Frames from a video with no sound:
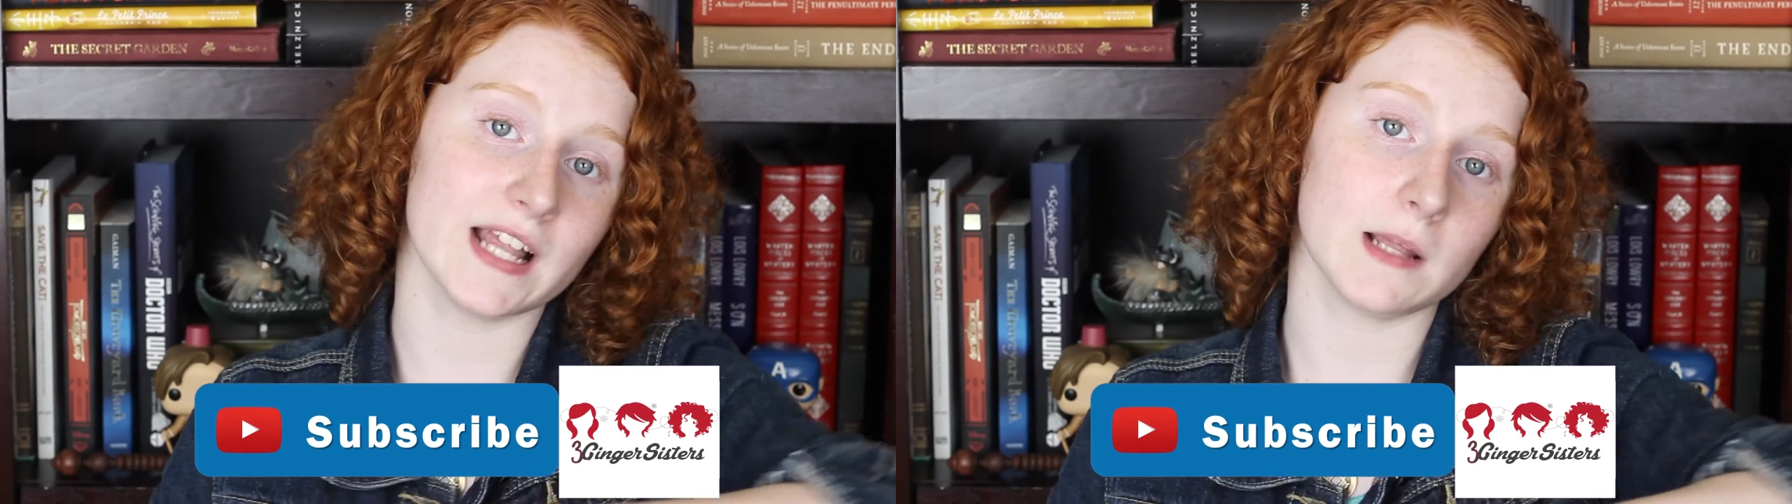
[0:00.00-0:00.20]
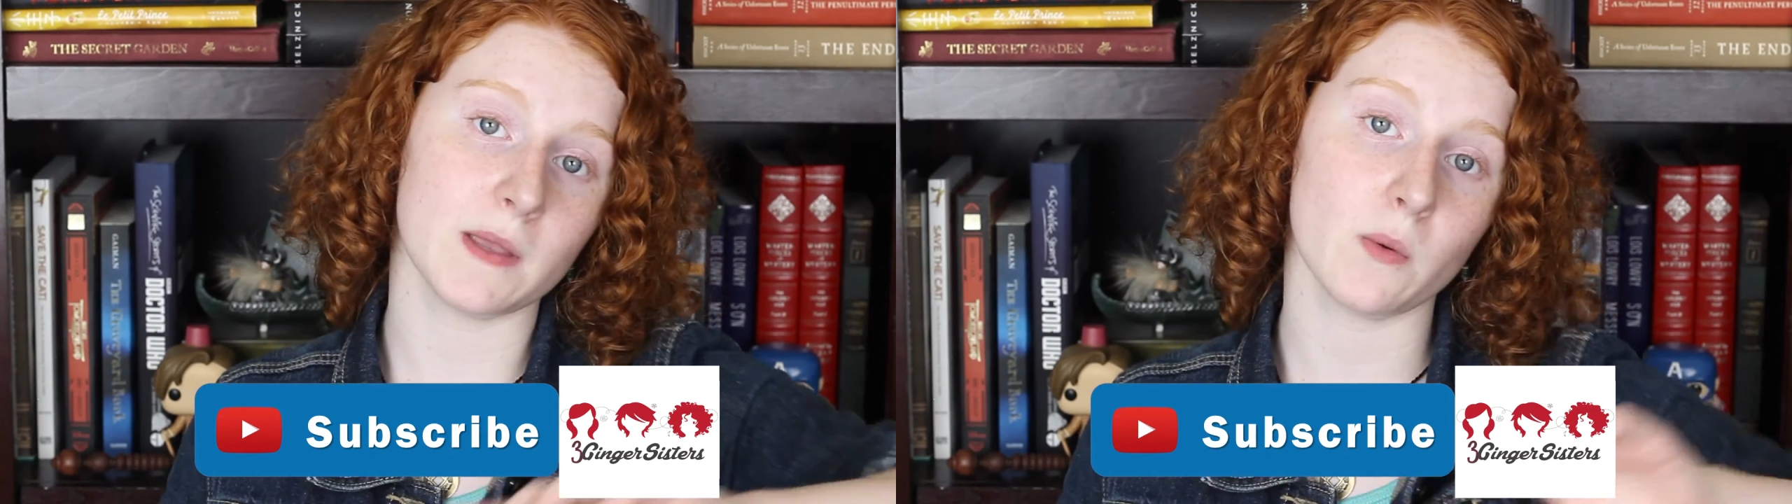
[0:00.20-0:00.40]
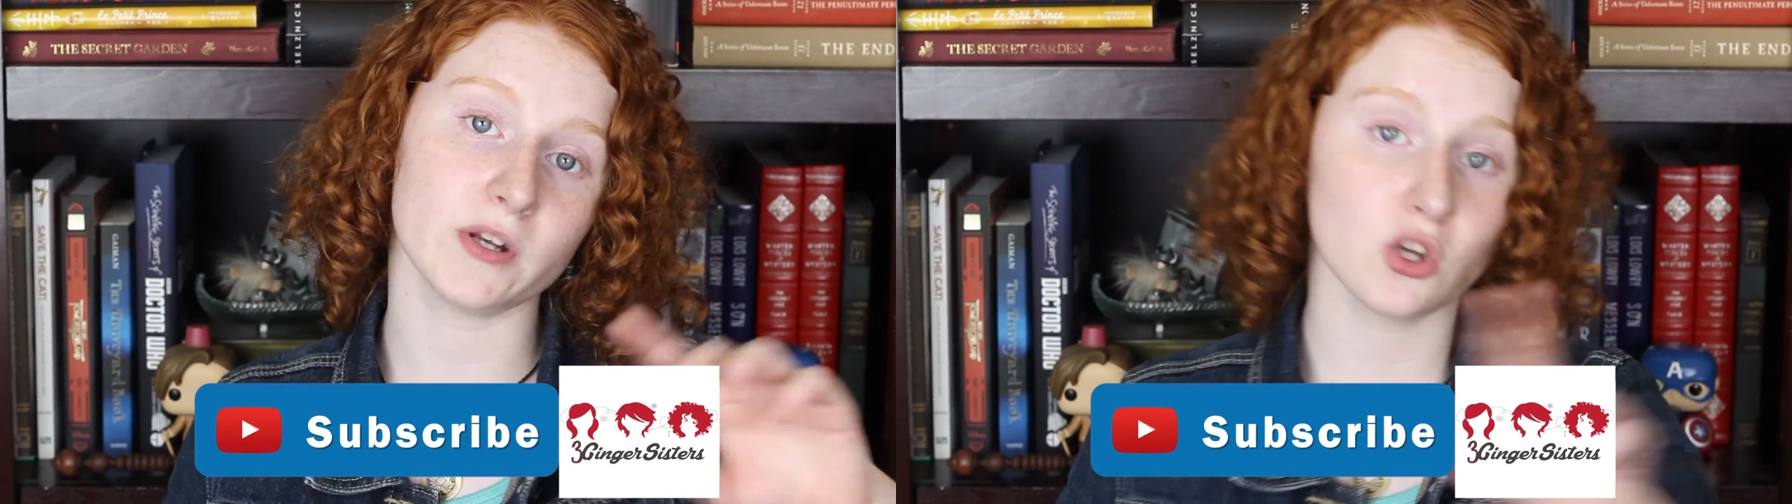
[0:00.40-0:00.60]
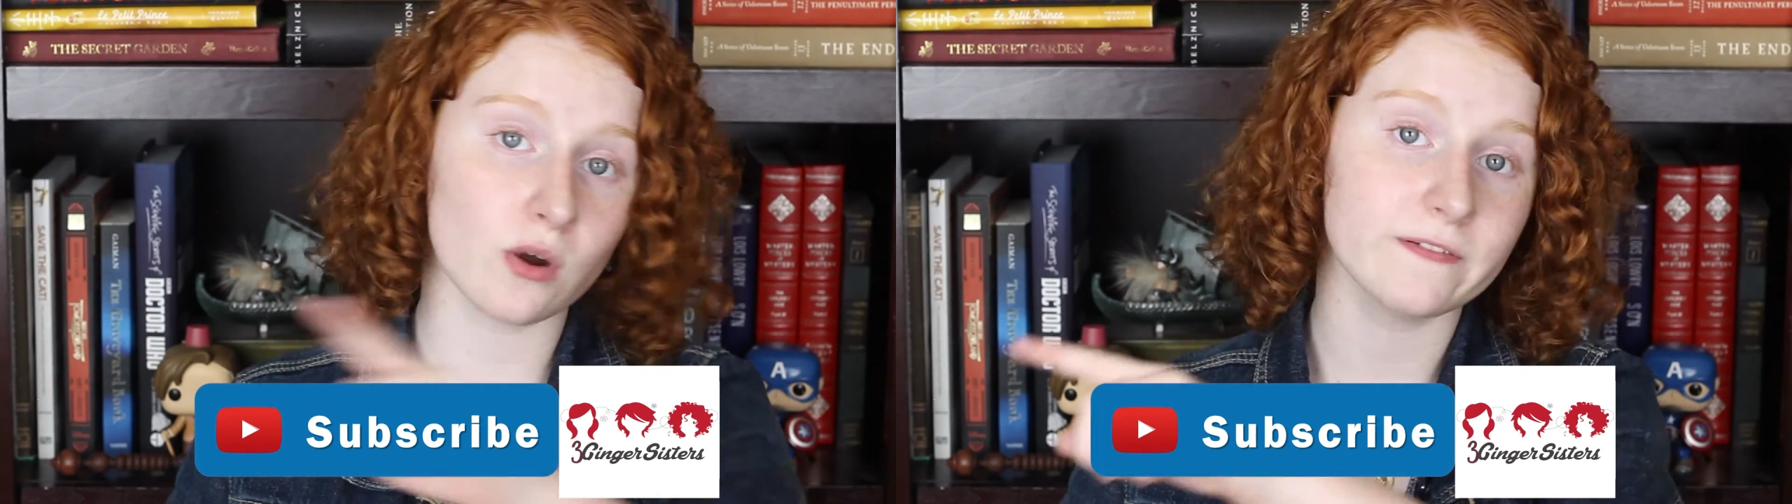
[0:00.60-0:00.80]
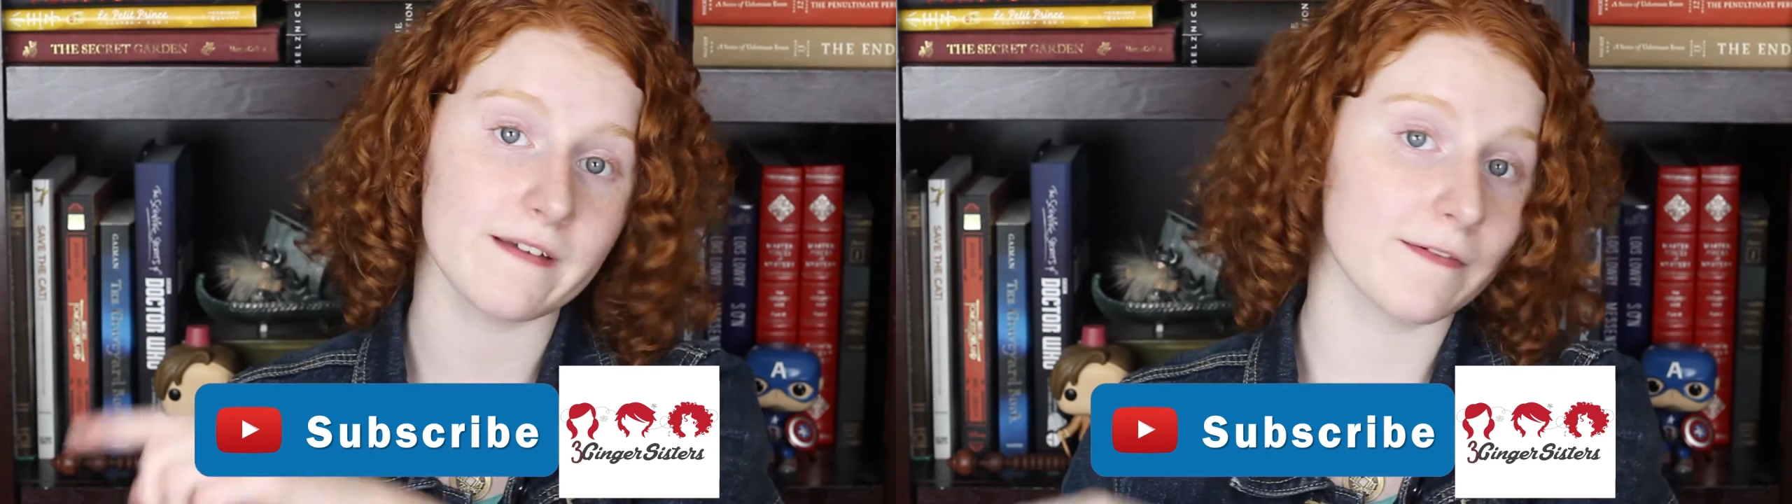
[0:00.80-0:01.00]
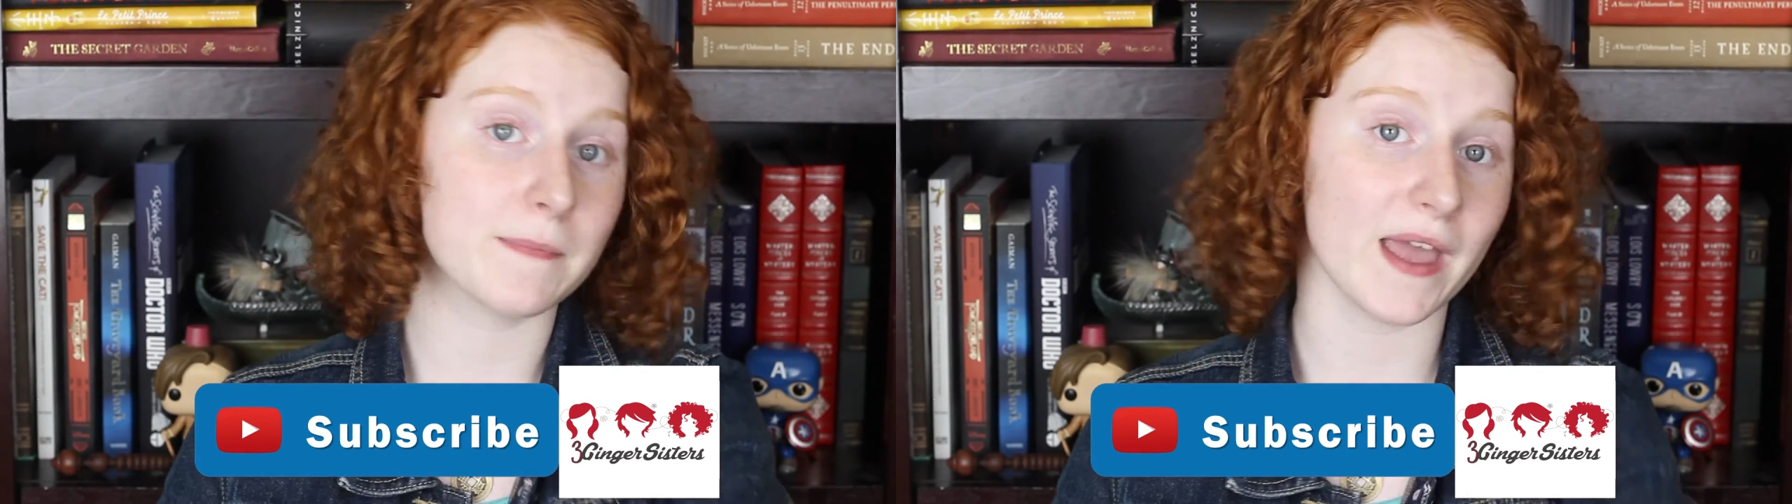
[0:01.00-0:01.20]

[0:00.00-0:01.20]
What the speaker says: telling me what your favorite